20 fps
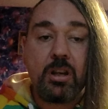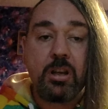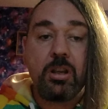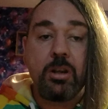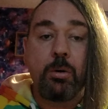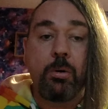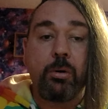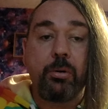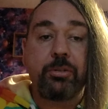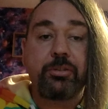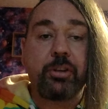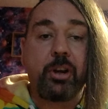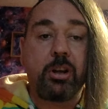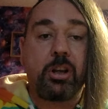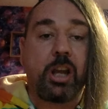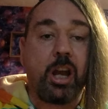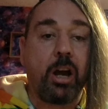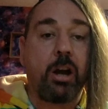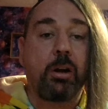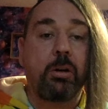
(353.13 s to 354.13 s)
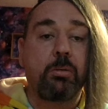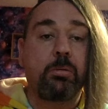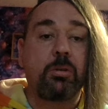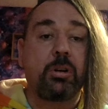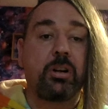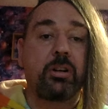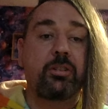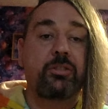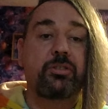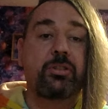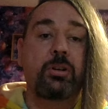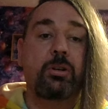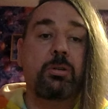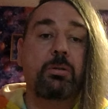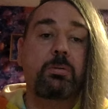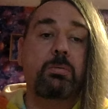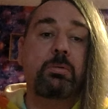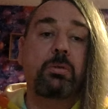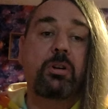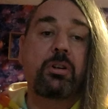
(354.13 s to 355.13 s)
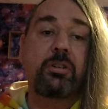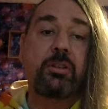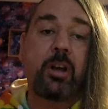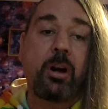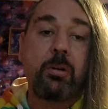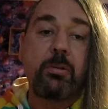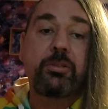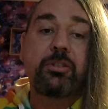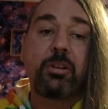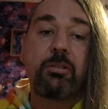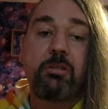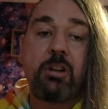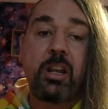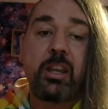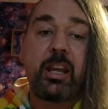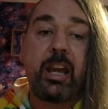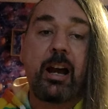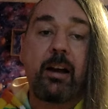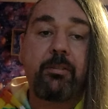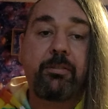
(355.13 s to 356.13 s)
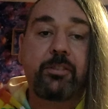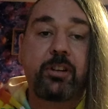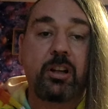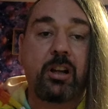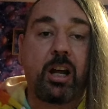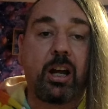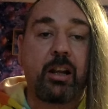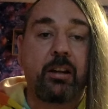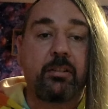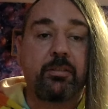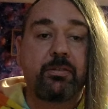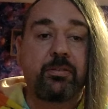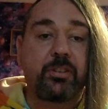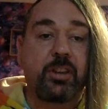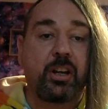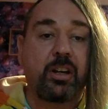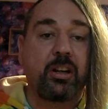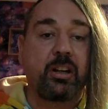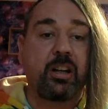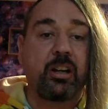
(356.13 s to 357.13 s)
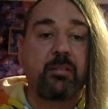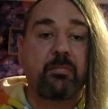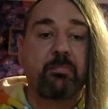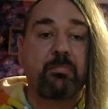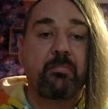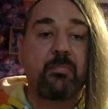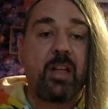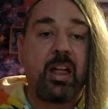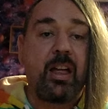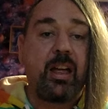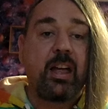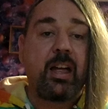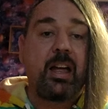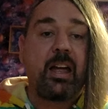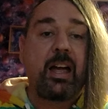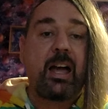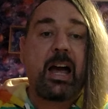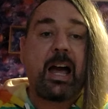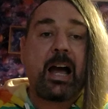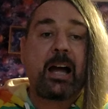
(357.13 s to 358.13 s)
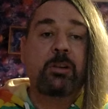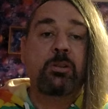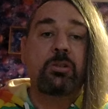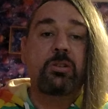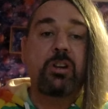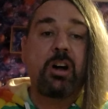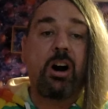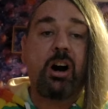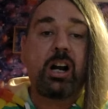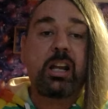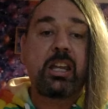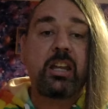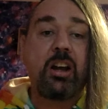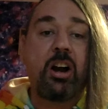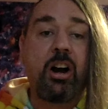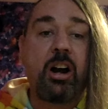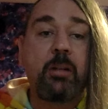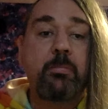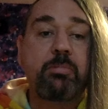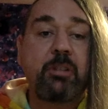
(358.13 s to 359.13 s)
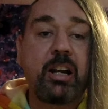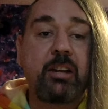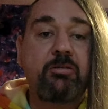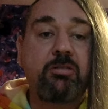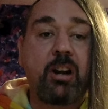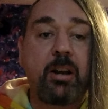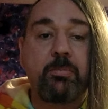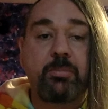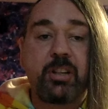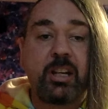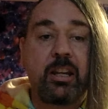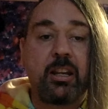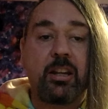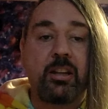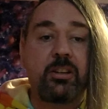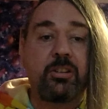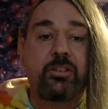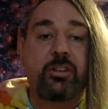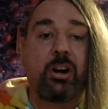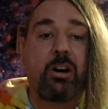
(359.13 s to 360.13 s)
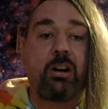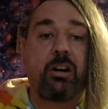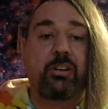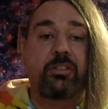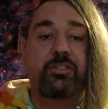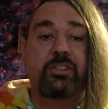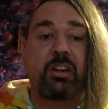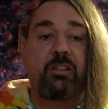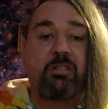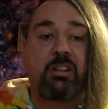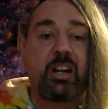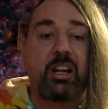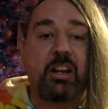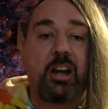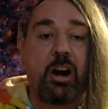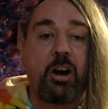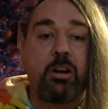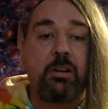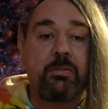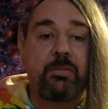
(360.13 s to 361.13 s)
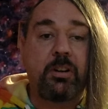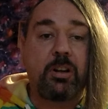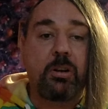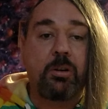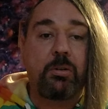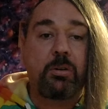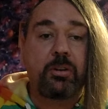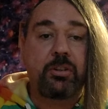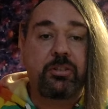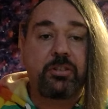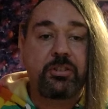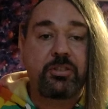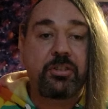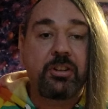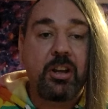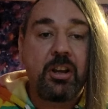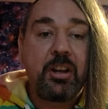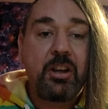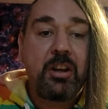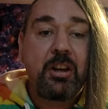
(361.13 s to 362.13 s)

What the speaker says: you also go to those that run the afterlife, the Anunnaki, hybrid reptilian, dark Syrian overlords,